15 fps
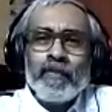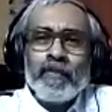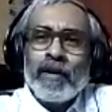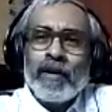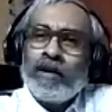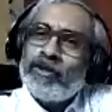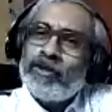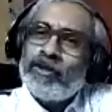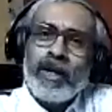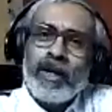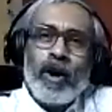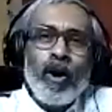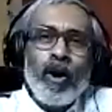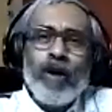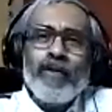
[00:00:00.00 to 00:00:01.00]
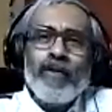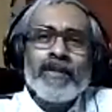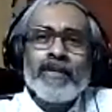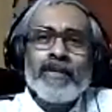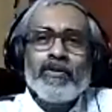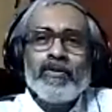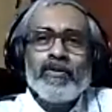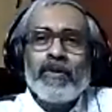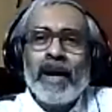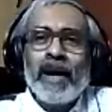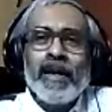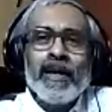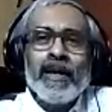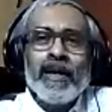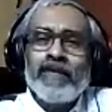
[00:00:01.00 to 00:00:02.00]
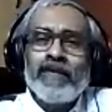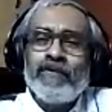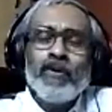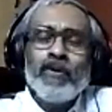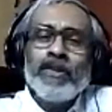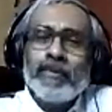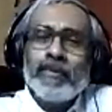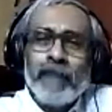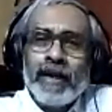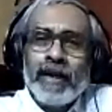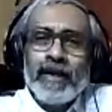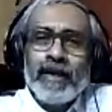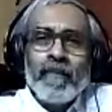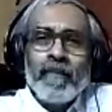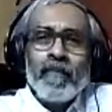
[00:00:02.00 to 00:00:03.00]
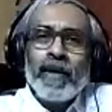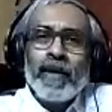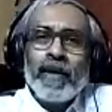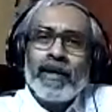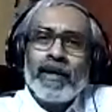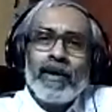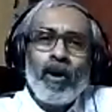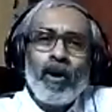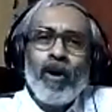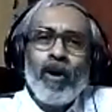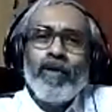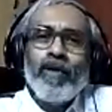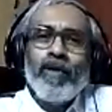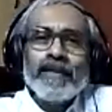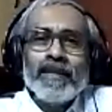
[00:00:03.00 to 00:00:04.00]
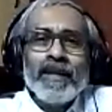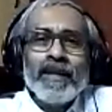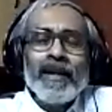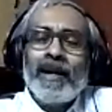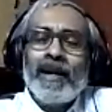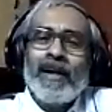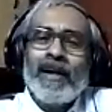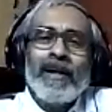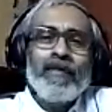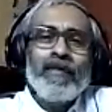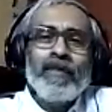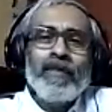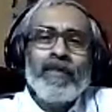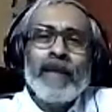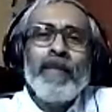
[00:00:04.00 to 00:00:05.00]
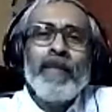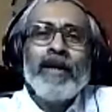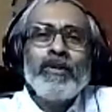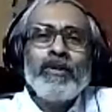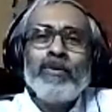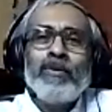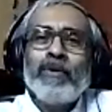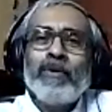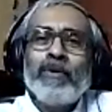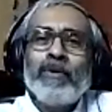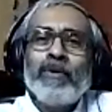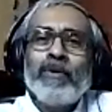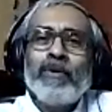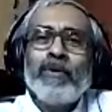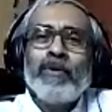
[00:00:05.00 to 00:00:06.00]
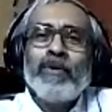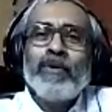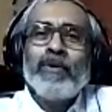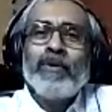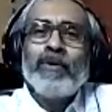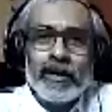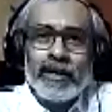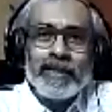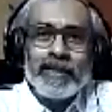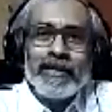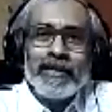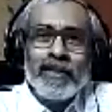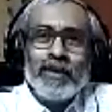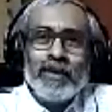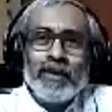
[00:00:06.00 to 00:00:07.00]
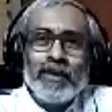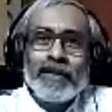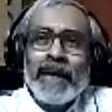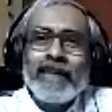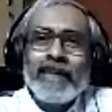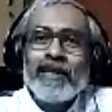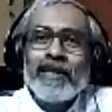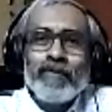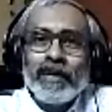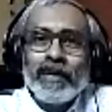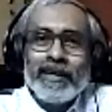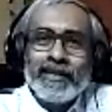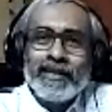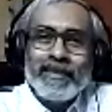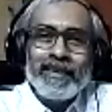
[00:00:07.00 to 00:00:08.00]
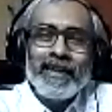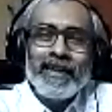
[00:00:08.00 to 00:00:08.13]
she always used to run in full speed, but always uh, was able to avoid that corner. So that is what uh,